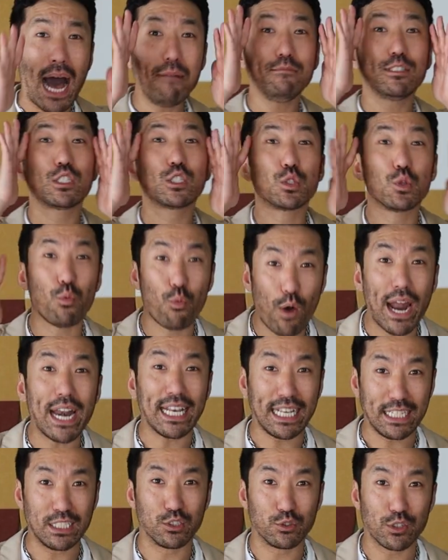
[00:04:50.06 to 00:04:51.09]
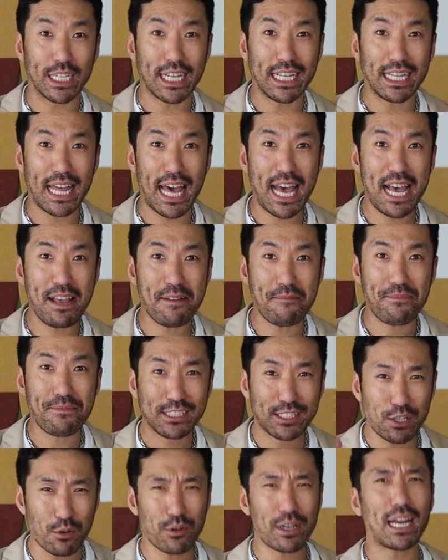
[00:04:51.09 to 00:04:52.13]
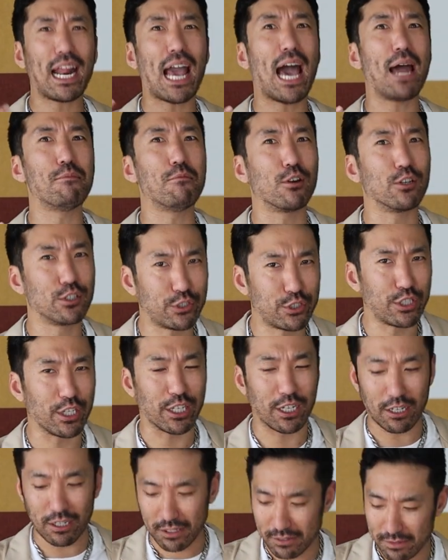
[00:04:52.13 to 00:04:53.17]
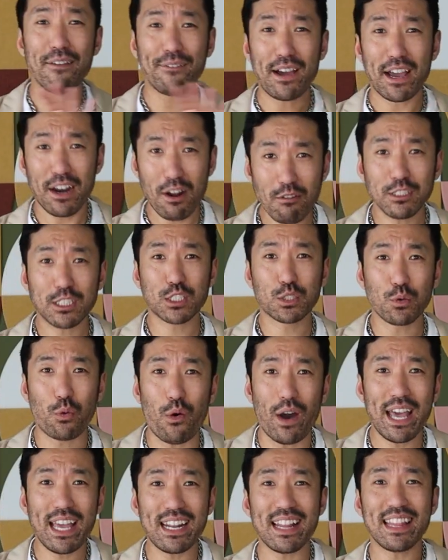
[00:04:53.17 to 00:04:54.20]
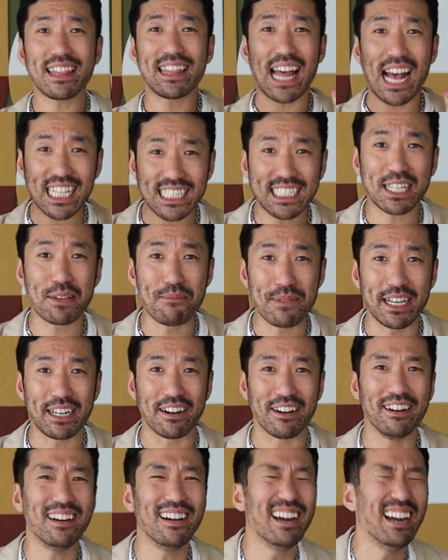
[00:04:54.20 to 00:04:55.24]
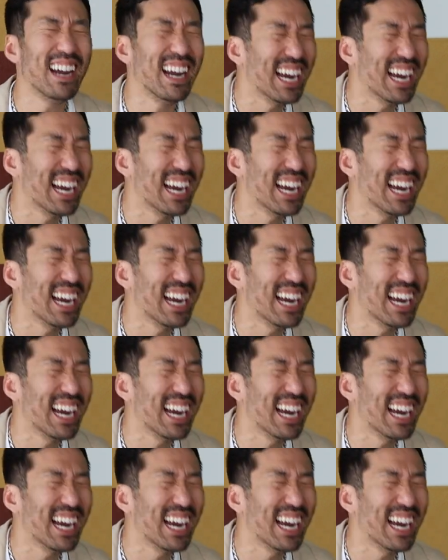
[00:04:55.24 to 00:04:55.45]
I'm sweating drinking that, so we gotta add more sugar. If I don't sweat, that's the meter.